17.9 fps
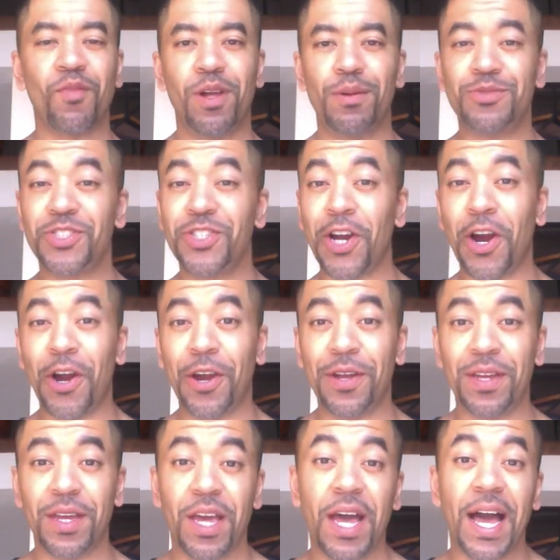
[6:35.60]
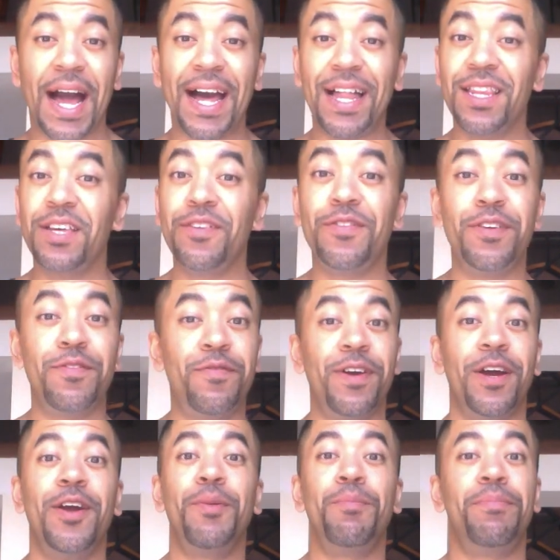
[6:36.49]
sorry, I live in a
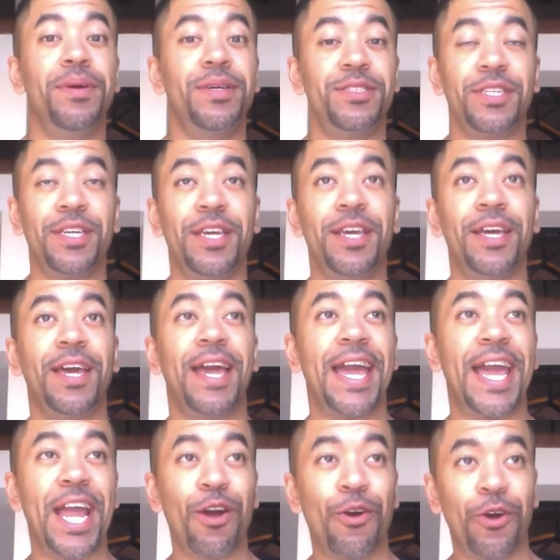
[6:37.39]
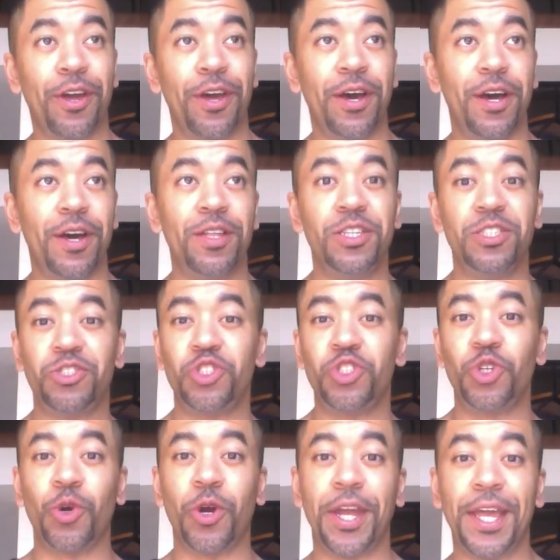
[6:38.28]
very busy area. There's
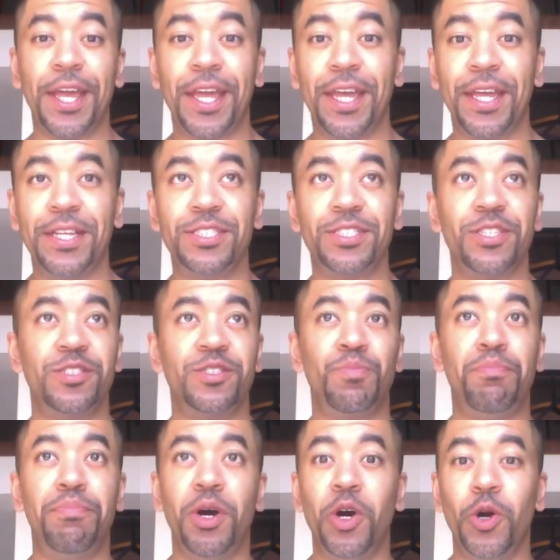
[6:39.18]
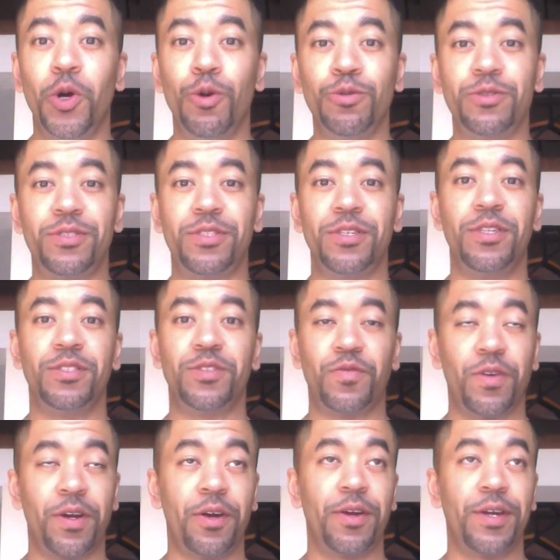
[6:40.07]
trains, there's boats, and it's
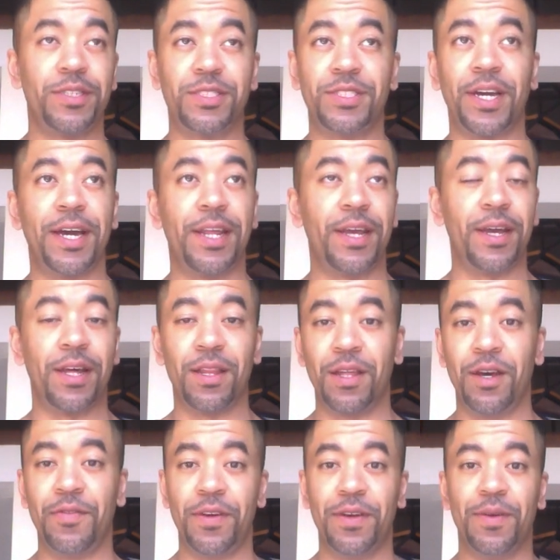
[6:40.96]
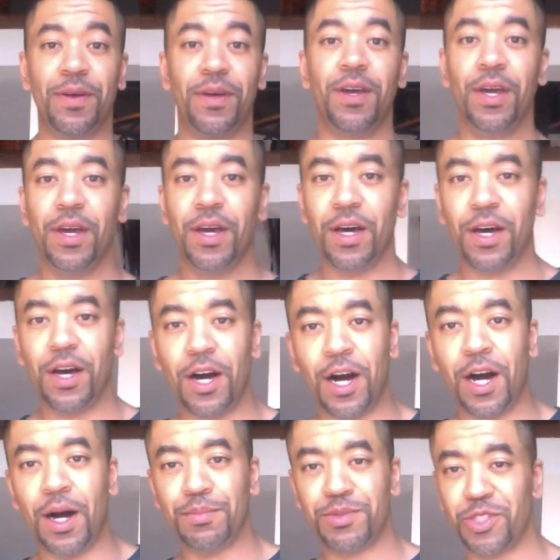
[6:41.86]
very exciting. I love it.
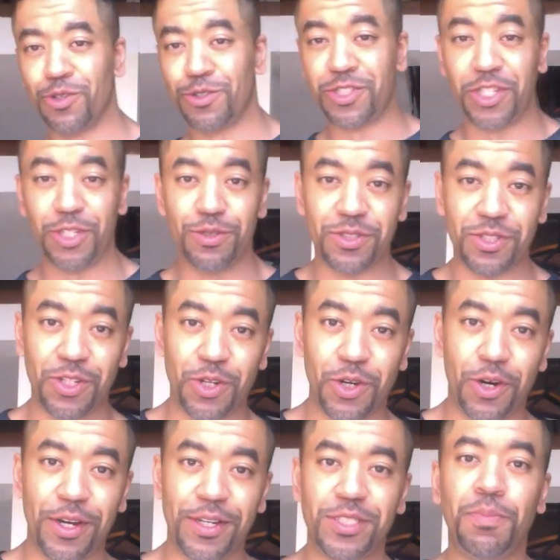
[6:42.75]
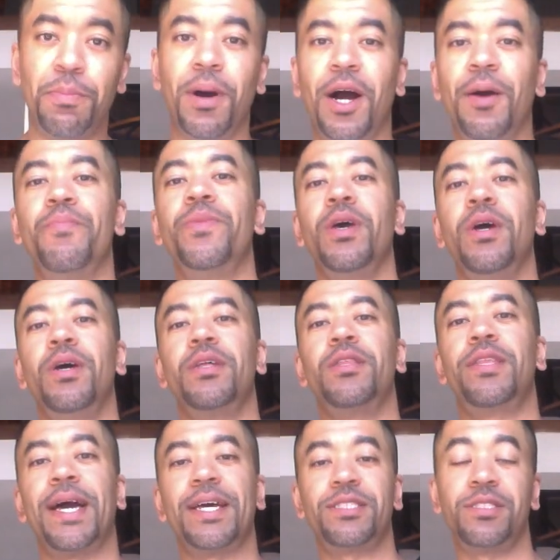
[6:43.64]
Um, so excuse the noise. But
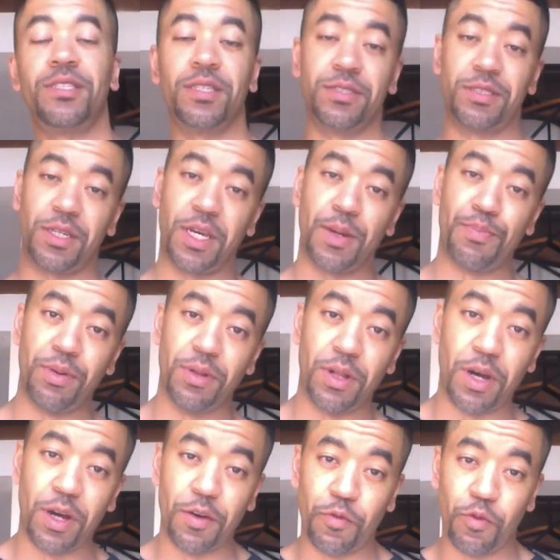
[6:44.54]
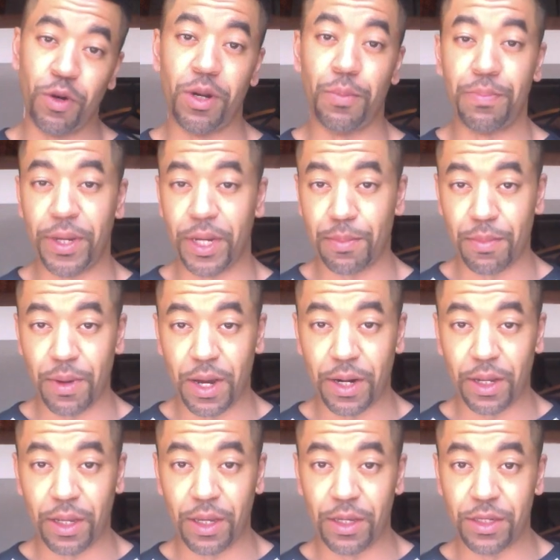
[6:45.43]
that's an example of what a
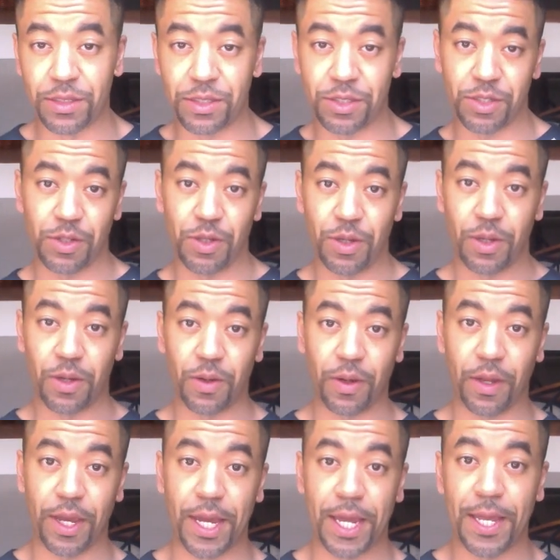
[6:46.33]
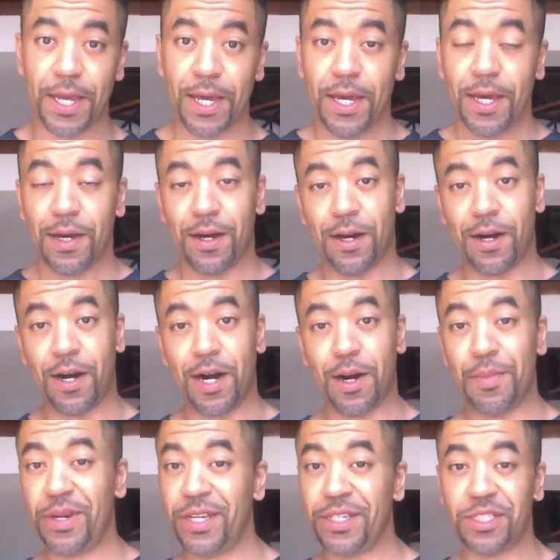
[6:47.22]
Picmonic is, okay?
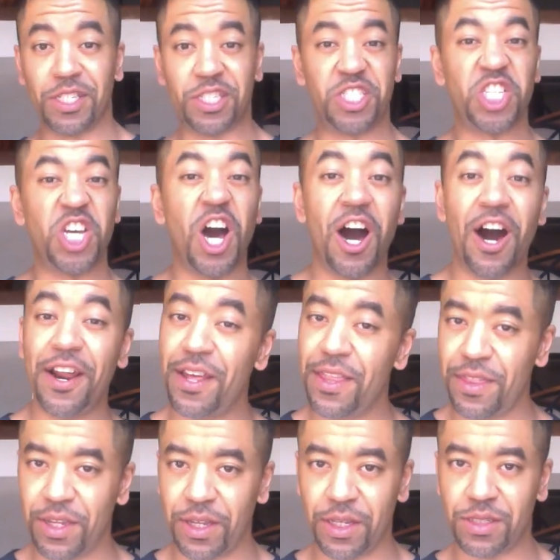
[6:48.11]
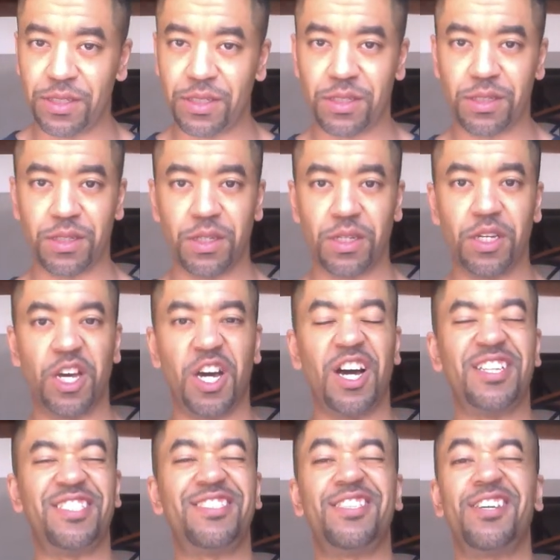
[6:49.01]
Um, and there's a ton of these,
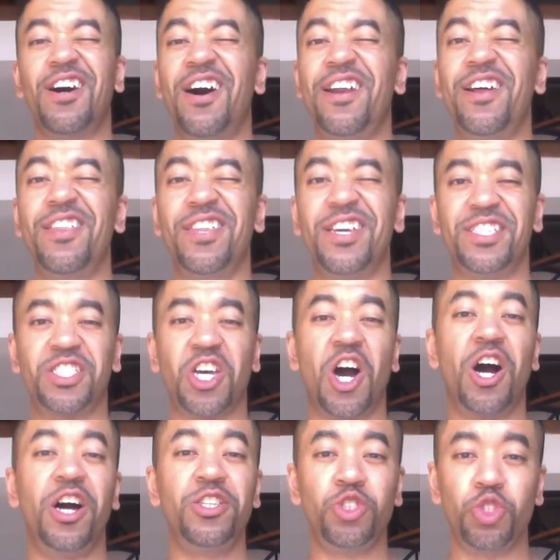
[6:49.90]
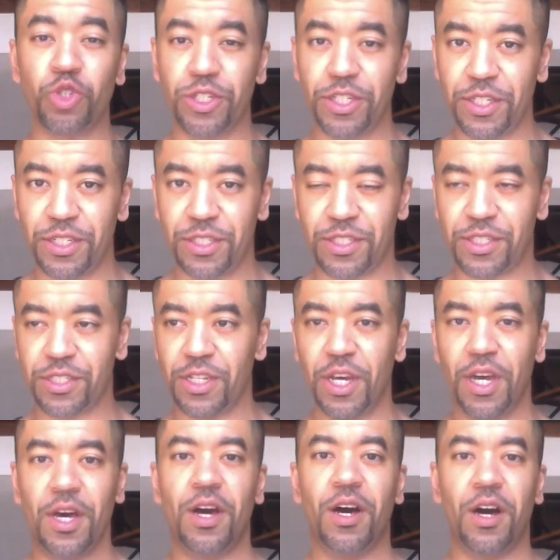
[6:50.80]
a ton of these, hundreds
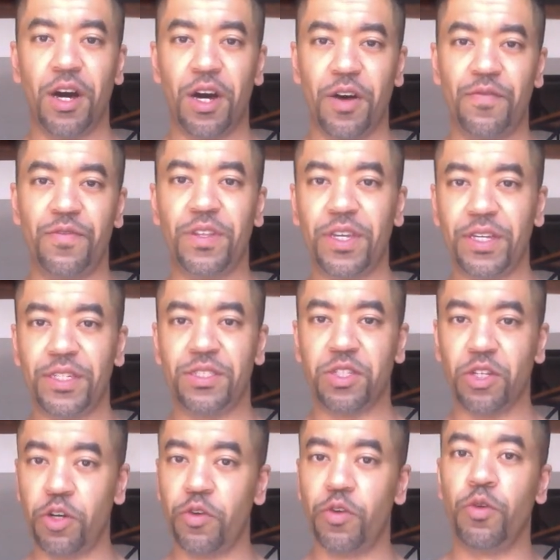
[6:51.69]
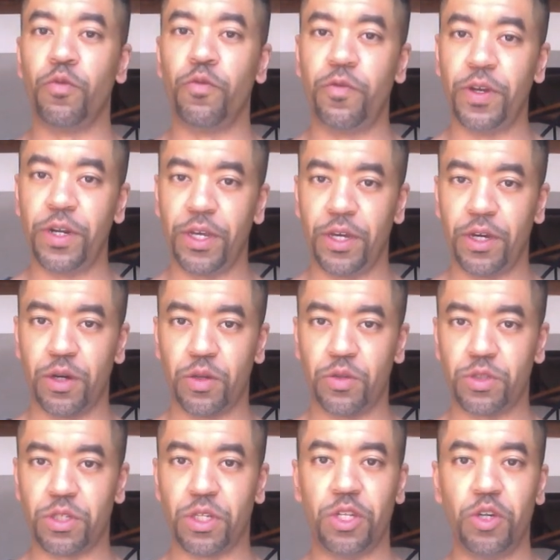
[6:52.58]
of these little
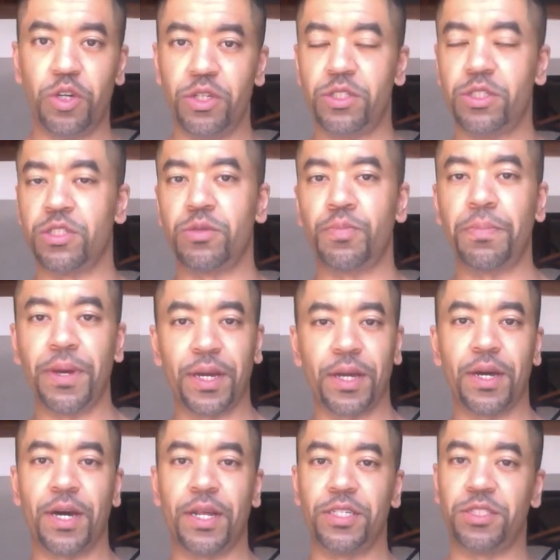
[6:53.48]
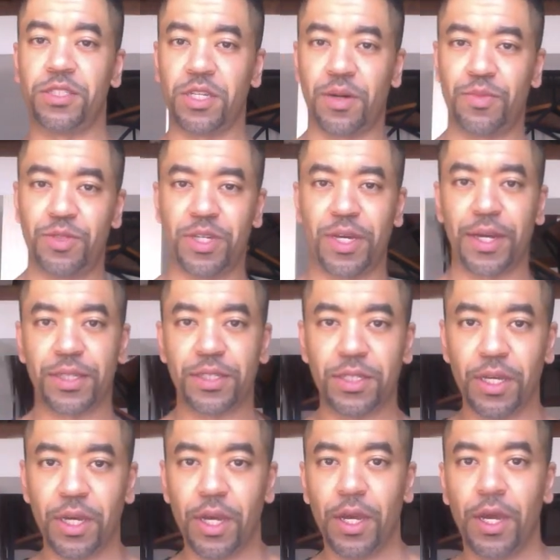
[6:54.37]
videos, and you can just pick on a
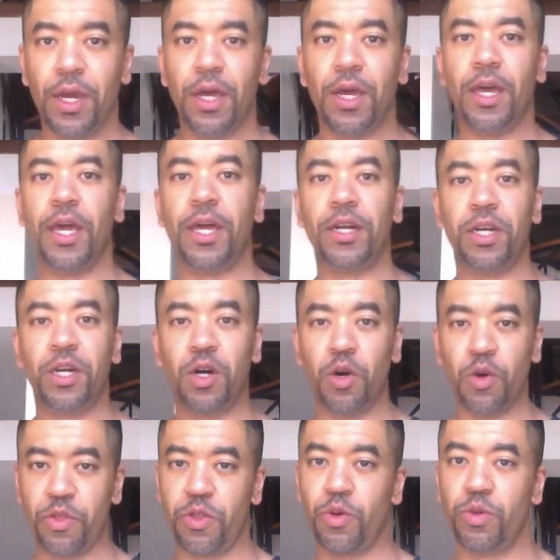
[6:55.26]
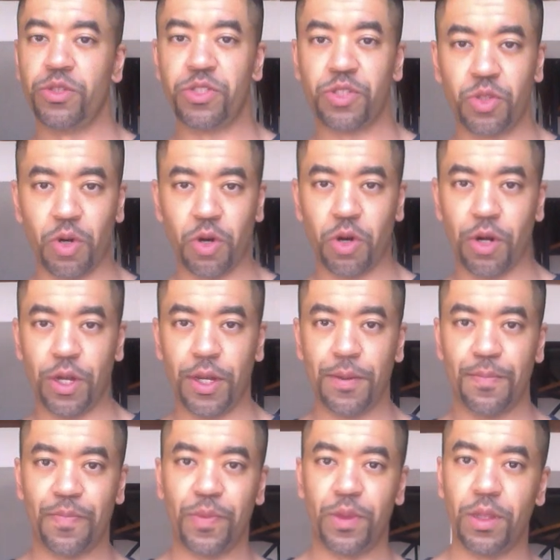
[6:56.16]
subject and go through a story,
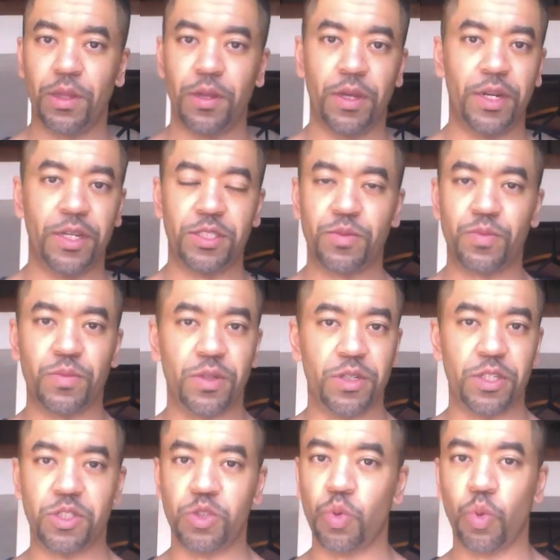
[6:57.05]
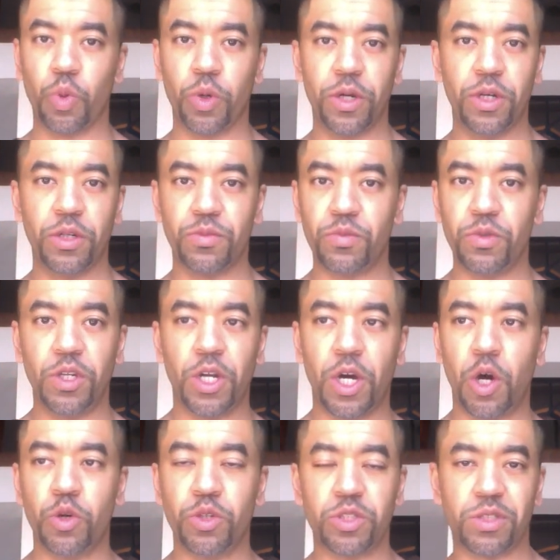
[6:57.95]
and it's and it's a real, you
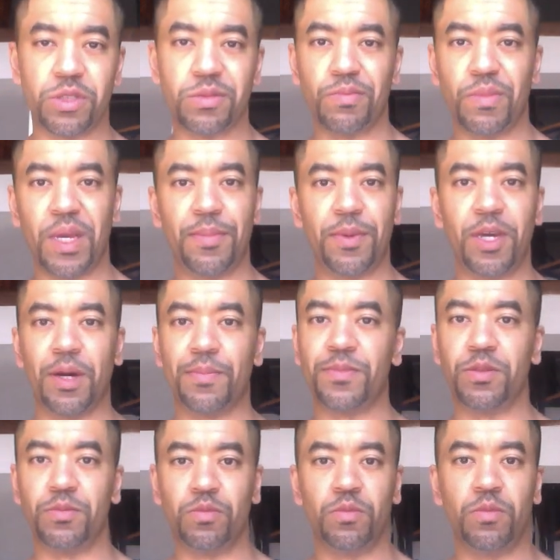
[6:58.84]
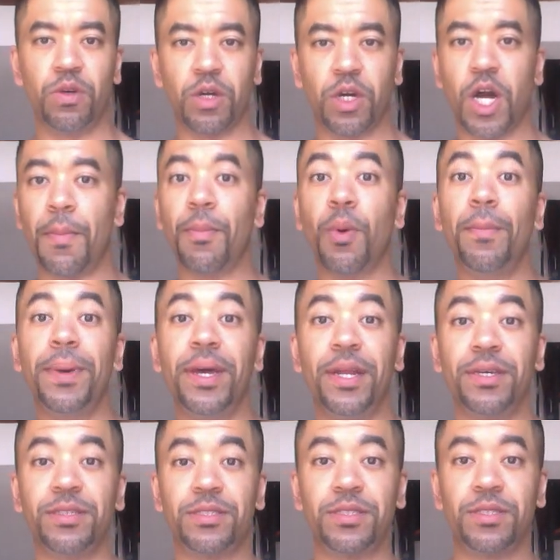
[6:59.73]
know, it's maybe up to a couple
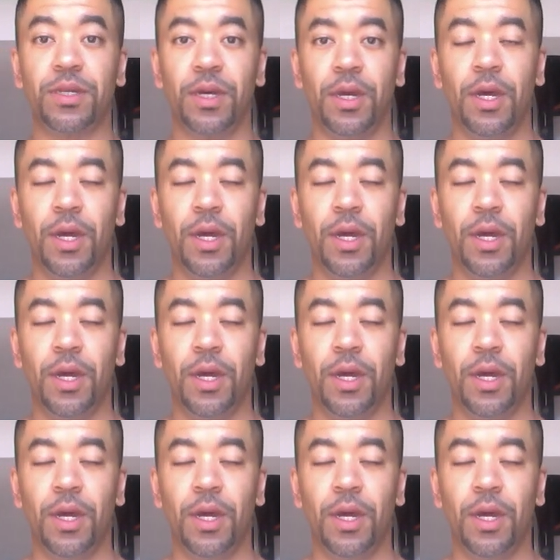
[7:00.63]
minutes.